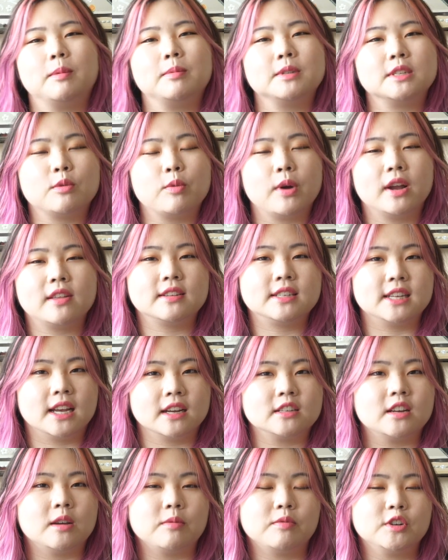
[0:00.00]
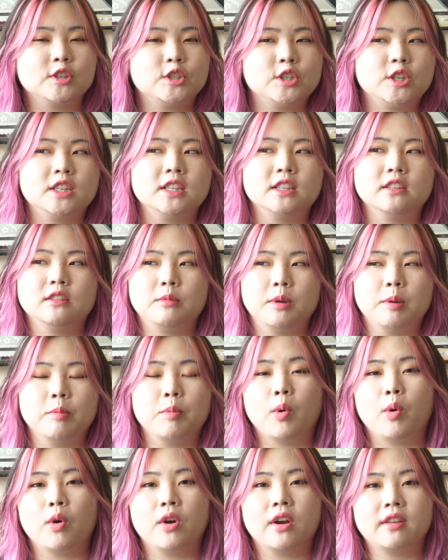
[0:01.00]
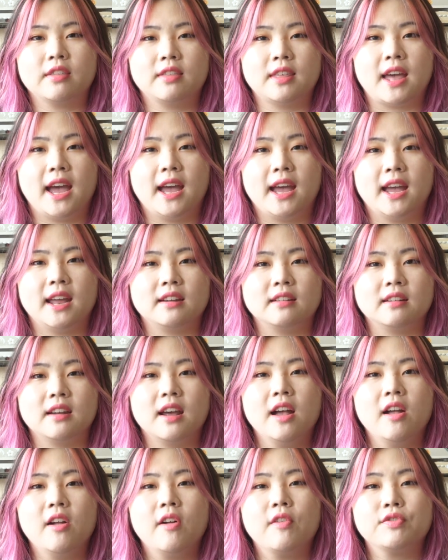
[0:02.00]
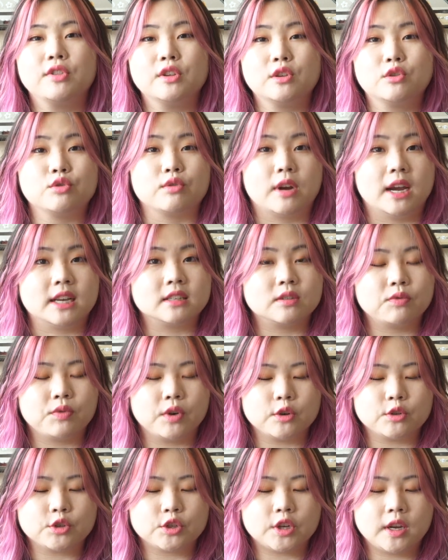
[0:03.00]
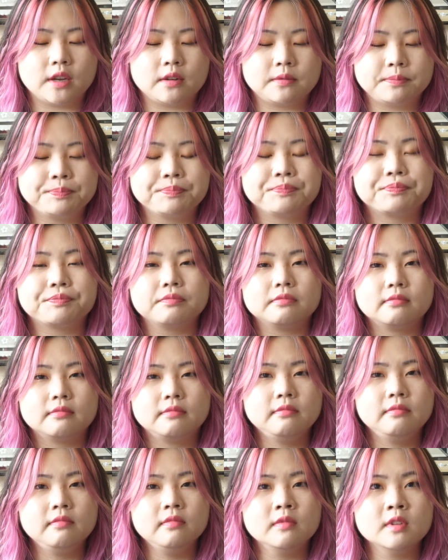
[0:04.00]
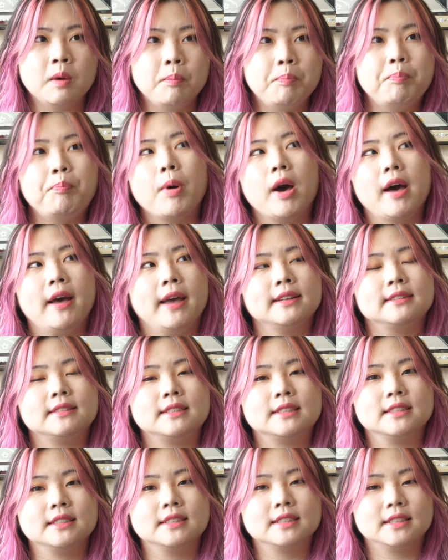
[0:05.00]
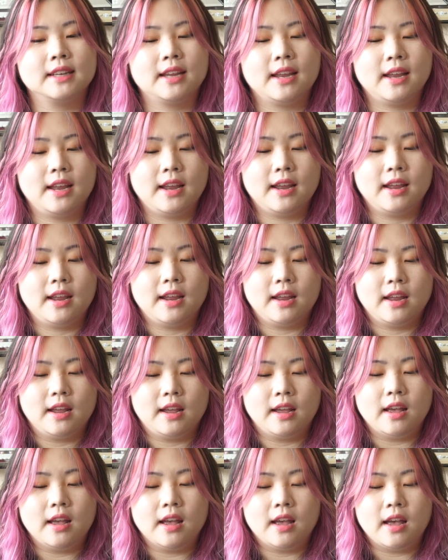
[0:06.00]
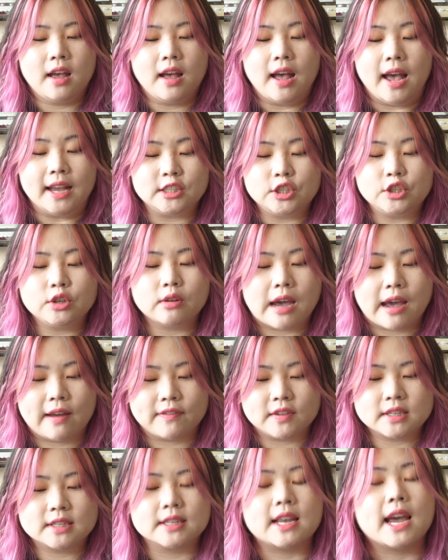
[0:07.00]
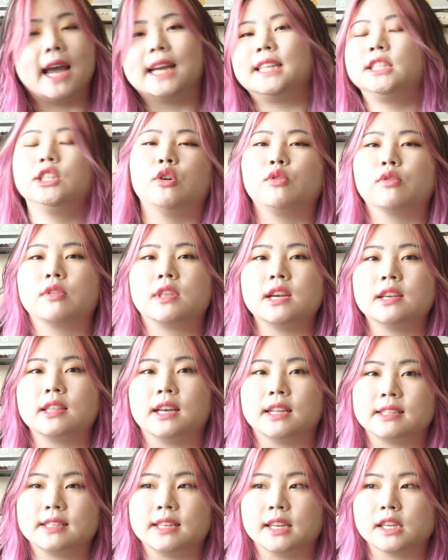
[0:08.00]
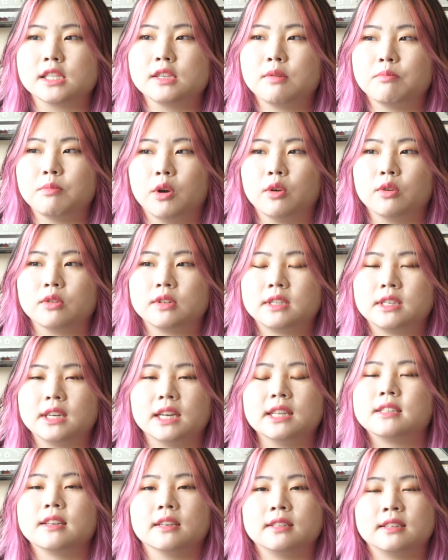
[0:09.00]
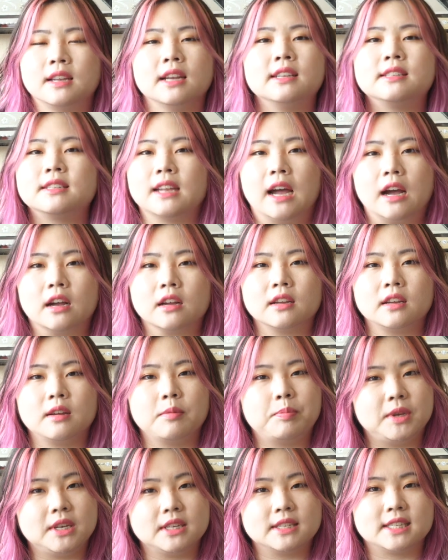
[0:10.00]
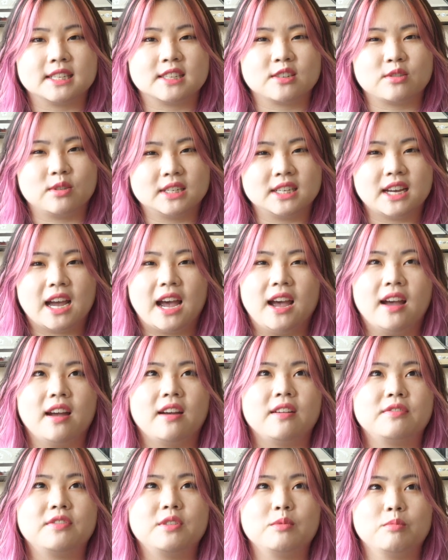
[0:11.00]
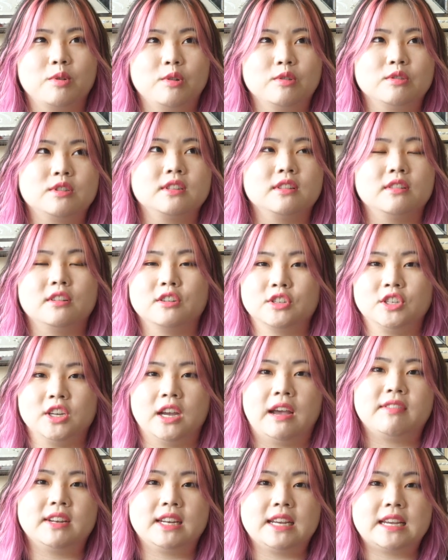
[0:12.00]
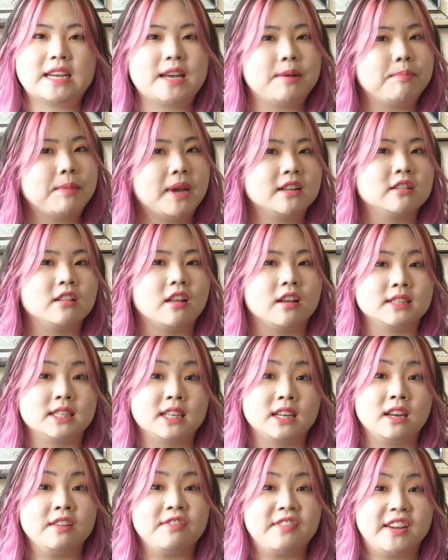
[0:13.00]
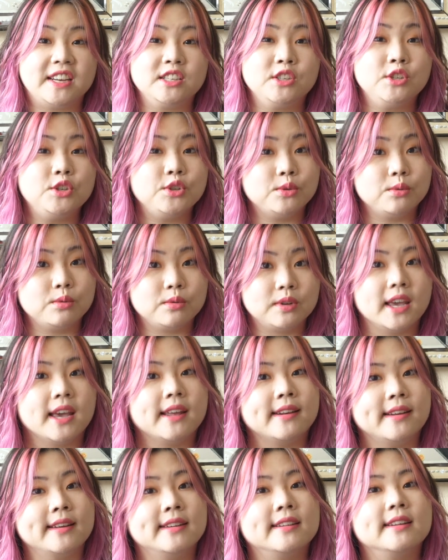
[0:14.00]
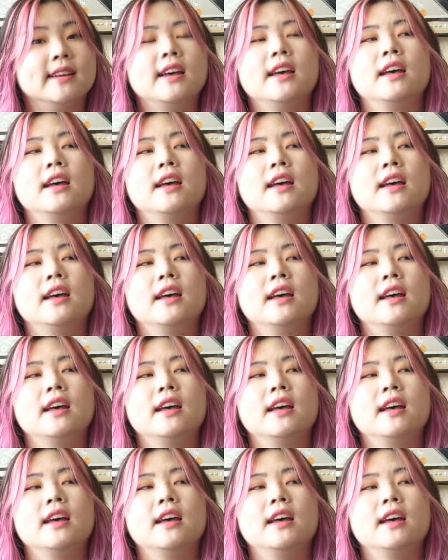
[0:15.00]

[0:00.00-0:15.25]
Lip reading: able to wear the tank top version a little bit more than the dress version. But I do have to say, I don't think that's like the most, it's not a piece that's going to have the most longevity in my closet if I do get it.